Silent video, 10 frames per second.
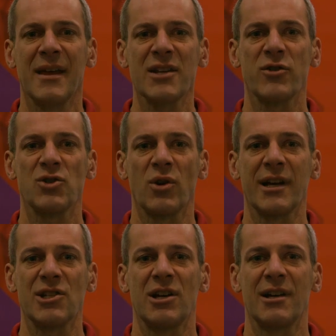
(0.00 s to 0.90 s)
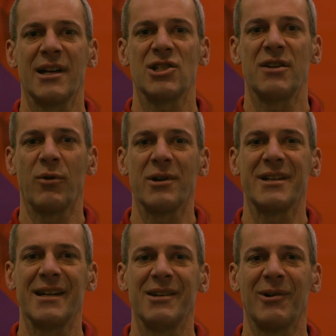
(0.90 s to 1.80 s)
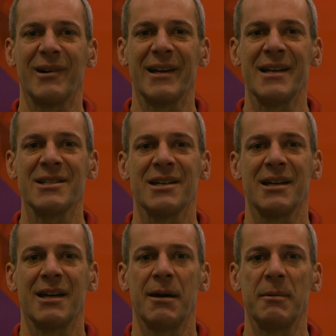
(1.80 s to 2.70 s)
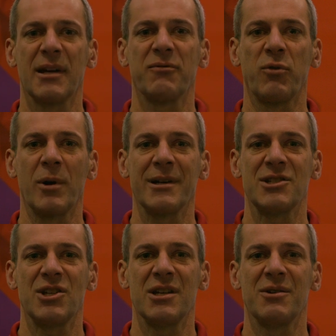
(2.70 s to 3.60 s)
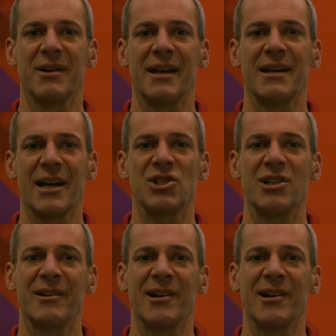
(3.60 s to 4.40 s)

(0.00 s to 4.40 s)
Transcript: Thanks for joining us here at SC14 in New Orleans. We look forward to seeing you again next year in